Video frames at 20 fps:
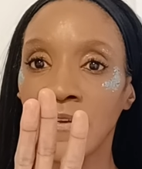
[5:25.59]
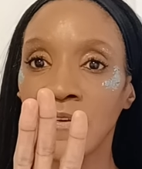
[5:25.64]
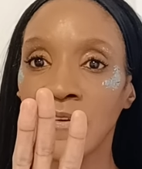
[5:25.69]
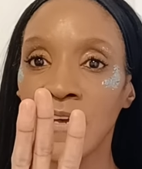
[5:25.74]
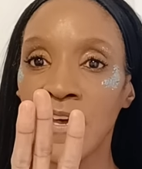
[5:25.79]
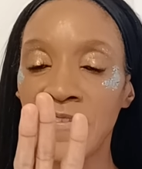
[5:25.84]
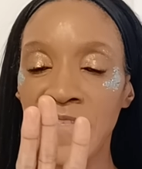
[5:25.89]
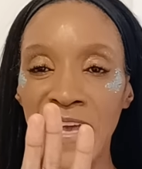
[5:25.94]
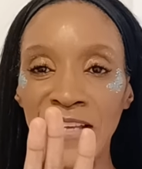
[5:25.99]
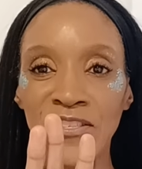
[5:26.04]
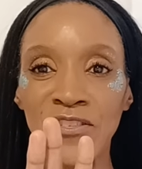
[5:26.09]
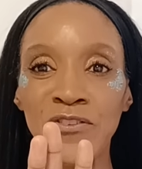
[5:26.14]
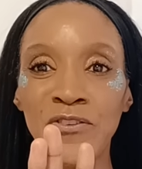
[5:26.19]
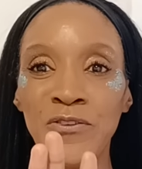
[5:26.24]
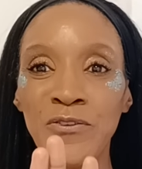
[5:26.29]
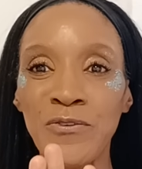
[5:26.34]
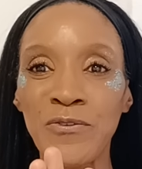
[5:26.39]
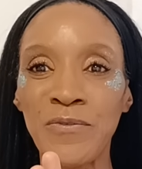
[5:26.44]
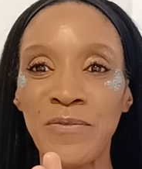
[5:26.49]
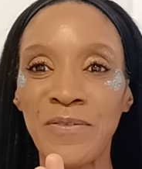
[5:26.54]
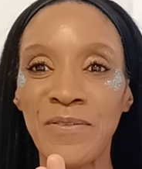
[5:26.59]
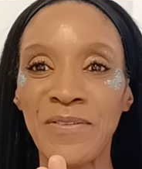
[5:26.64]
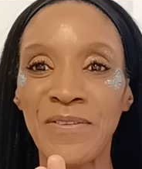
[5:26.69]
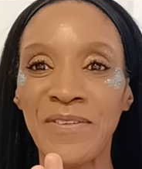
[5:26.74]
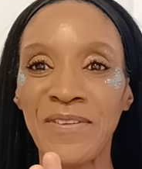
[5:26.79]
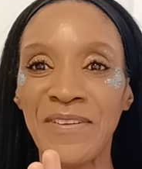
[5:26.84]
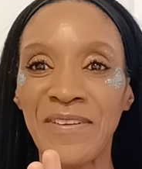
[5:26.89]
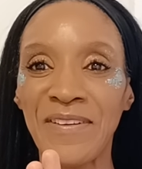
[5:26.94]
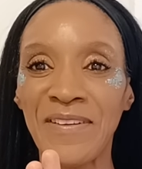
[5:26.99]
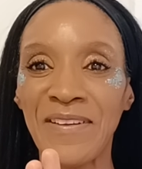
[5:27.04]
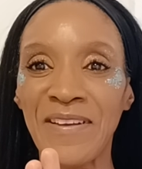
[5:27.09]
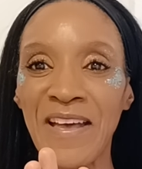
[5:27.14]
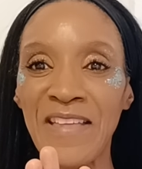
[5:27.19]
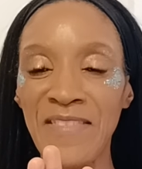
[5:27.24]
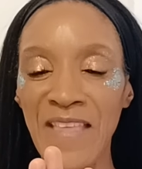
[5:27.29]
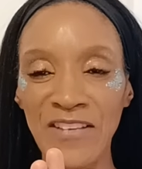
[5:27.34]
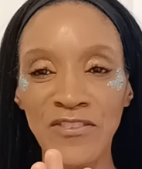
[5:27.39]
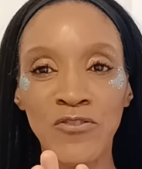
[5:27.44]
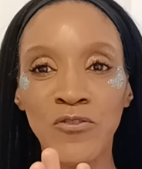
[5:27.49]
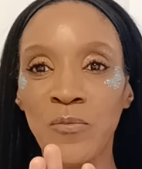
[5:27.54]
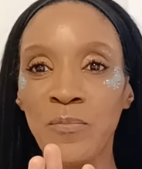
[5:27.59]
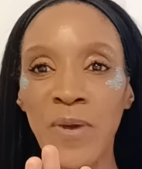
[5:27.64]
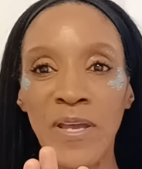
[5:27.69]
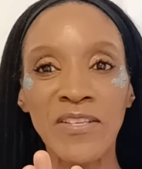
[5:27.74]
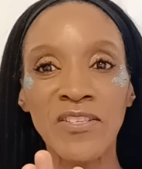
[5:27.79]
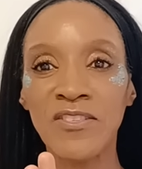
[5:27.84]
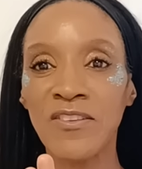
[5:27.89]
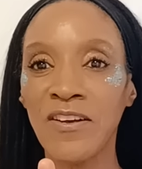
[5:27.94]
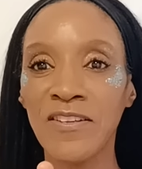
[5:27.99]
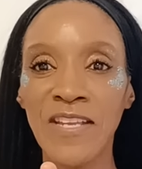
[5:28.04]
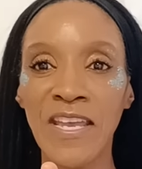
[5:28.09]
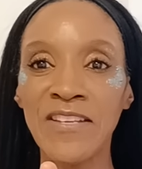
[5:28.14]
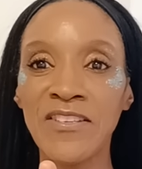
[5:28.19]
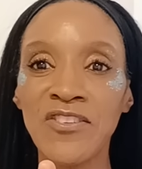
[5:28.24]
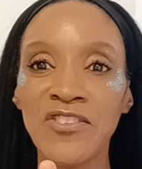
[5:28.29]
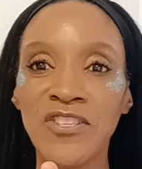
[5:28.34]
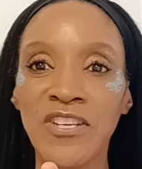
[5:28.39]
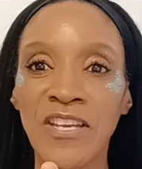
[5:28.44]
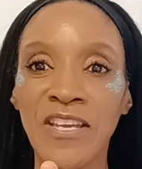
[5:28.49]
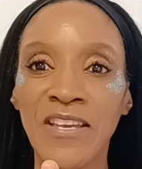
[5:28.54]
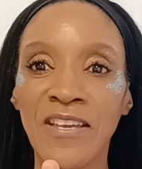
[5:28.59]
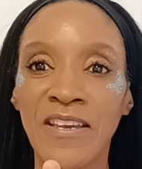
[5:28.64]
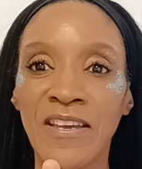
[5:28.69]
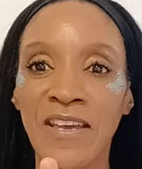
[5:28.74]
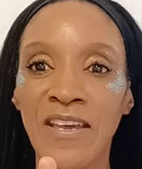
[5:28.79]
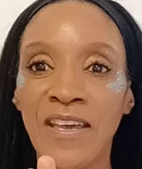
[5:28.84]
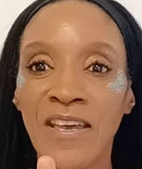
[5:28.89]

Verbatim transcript: and that's you, and that's your baseline energy.